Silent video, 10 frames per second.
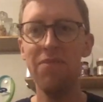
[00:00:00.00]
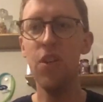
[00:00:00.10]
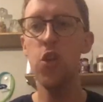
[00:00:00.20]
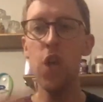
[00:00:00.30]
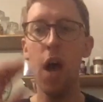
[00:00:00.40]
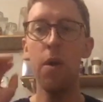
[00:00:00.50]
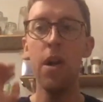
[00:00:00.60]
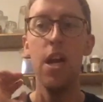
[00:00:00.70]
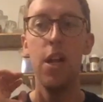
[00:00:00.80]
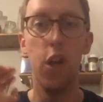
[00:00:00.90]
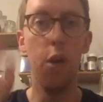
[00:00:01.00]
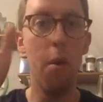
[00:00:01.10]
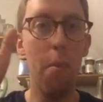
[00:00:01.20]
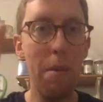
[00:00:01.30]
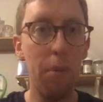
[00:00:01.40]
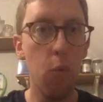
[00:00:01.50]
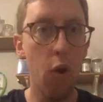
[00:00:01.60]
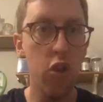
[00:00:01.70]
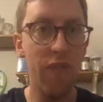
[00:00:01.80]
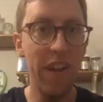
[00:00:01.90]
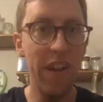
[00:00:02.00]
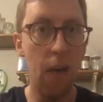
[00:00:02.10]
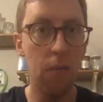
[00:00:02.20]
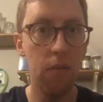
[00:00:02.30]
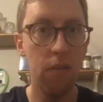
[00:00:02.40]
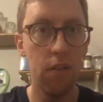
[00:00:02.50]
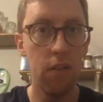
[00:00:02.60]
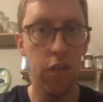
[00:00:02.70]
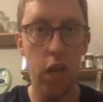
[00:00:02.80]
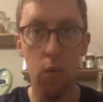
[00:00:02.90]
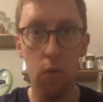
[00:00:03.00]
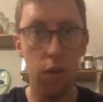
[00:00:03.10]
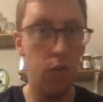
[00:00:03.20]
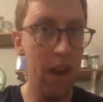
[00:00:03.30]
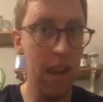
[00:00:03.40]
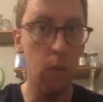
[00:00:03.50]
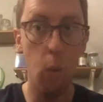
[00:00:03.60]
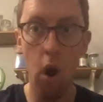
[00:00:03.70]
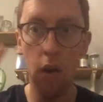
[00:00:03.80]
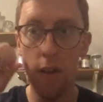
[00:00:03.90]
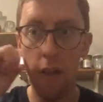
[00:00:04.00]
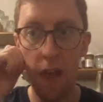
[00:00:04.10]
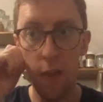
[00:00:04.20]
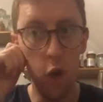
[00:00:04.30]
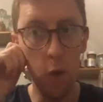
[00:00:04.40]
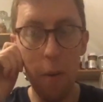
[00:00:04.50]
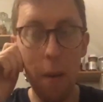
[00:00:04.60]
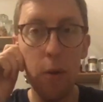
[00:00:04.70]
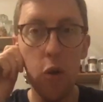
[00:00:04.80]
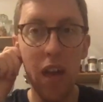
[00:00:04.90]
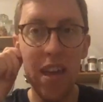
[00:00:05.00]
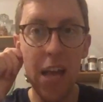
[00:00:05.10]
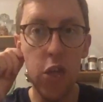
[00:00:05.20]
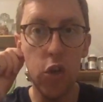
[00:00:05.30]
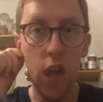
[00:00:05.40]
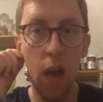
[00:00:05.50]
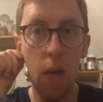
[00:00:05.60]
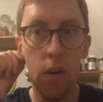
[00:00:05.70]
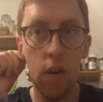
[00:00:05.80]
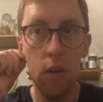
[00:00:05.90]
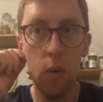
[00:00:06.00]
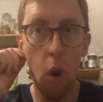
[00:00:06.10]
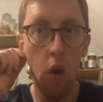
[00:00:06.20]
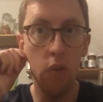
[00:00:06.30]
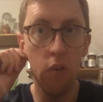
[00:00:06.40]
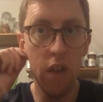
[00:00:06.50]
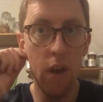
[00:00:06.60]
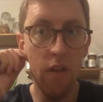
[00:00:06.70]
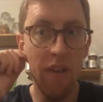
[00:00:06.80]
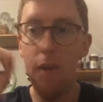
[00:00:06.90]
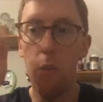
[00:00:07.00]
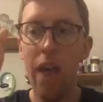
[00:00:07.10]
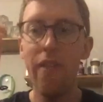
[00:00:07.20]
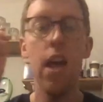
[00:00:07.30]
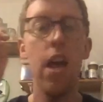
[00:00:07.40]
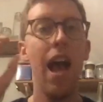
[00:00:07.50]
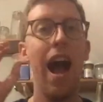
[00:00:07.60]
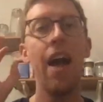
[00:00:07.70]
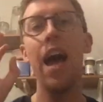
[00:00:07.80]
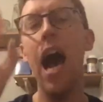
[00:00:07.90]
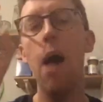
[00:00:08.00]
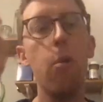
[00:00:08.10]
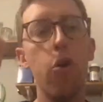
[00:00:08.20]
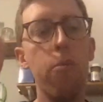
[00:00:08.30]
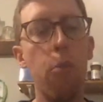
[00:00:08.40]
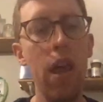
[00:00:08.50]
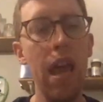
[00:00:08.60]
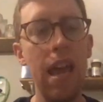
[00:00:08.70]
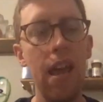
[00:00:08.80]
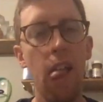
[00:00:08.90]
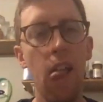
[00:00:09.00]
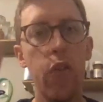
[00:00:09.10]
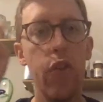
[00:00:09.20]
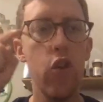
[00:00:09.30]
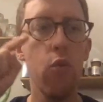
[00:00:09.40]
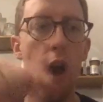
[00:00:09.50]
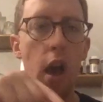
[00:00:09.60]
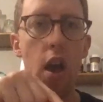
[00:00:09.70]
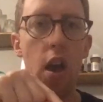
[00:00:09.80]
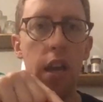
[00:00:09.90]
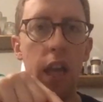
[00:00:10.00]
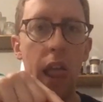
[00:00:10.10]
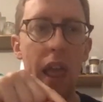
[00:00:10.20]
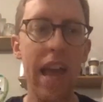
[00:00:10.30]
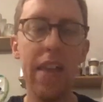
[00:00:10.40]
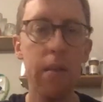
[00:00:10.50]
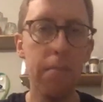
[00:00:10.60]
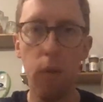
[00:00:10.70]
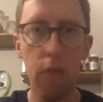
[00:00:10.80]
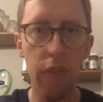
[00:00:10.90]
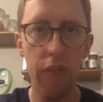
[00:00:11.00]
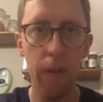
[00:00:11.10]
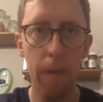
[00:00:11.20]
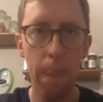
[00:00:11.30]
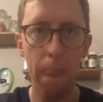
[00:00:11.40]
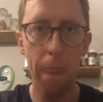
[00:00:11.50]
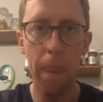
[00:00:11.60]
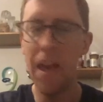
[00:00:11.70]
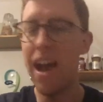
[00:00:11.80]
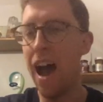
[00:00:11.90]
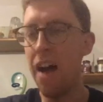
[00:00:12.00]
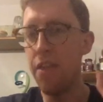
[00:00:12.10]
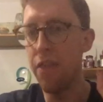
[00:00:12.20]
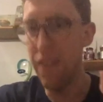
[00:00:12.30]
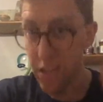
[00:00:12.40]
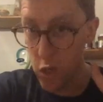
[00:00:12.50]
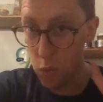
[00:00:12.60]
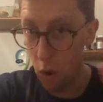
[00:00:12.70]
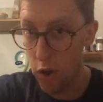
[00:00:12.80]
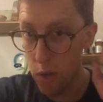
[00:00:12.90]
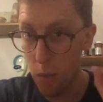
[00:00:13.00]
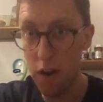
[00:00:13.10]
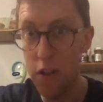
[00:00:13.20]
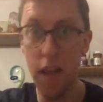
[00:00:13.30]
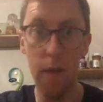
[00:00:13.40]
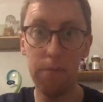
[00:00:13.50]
So the number of people who watch the video, 2, 3, 1. The number of people who say yes or no, 1, 0, 5, whatever. And how much money did you earn in the month? And this is what you want to do.